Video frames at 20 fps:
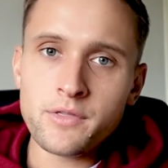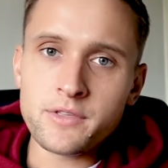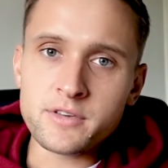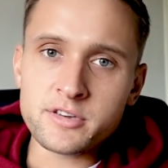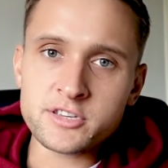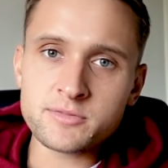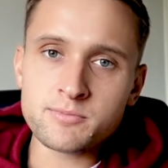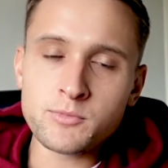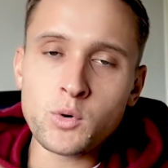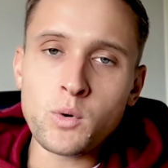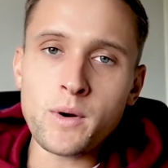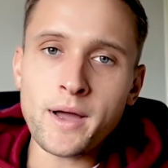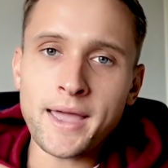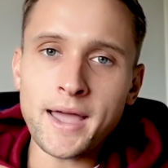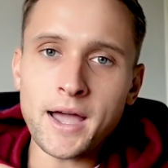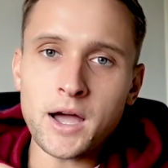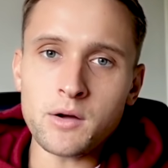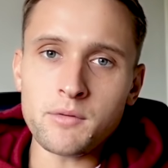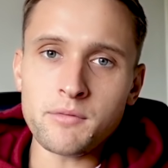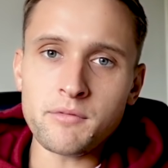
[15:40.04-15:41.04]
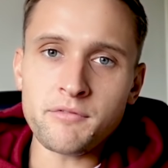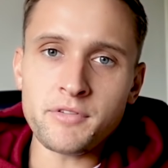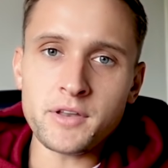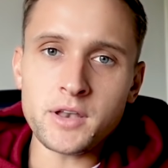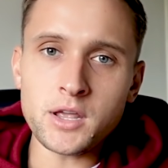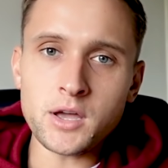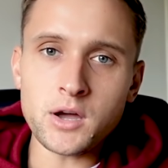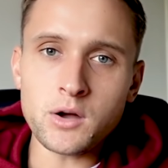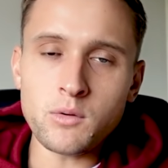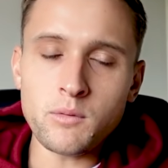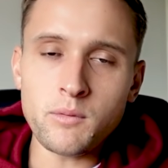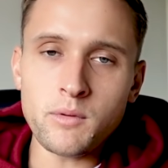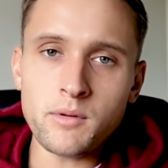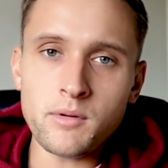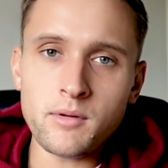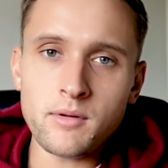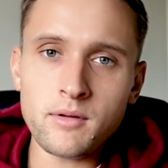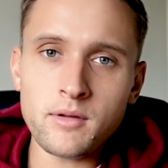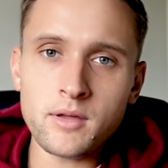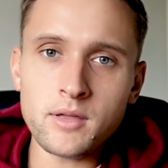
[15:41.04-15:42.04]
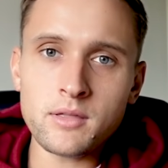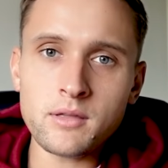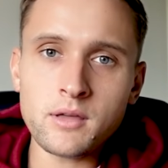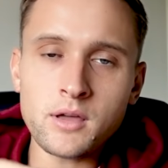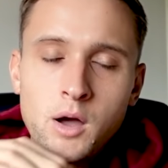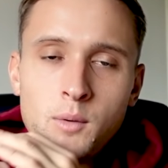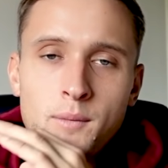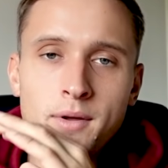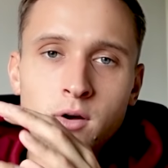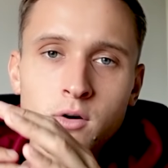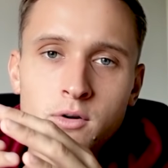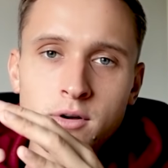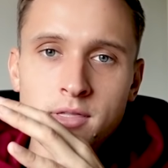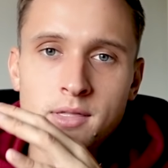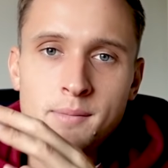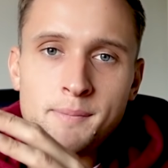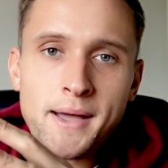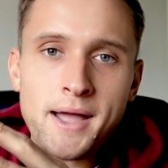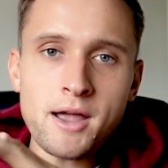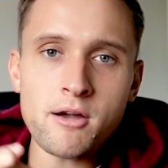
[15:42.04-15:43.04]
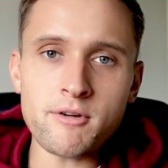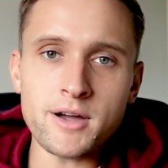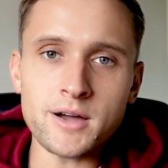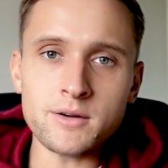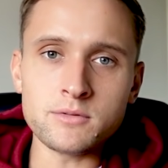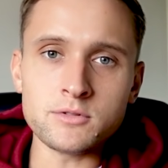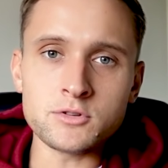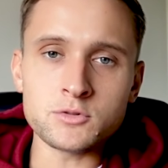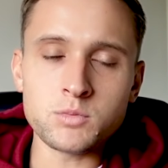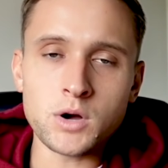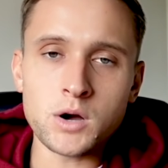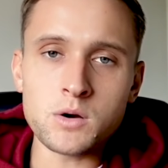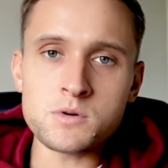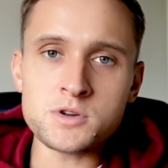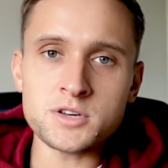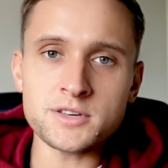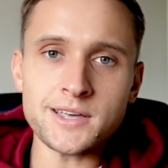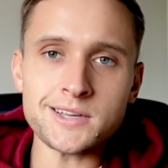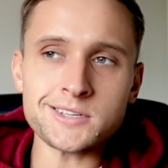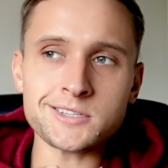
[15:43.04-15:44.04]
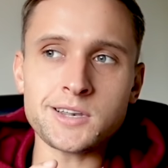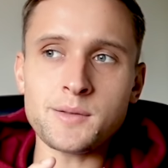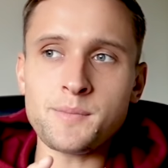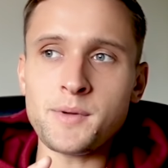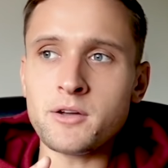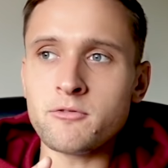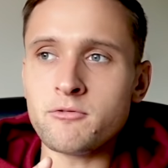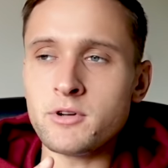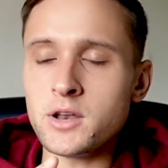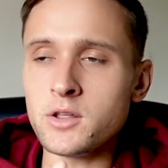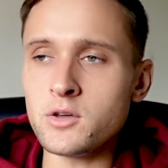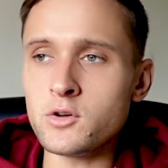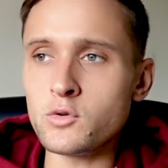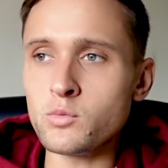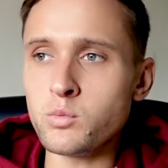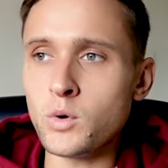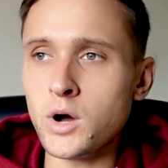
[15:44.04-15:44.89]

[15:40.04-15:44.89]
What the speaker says: small account video going on in the background as well, so that's going to be a really good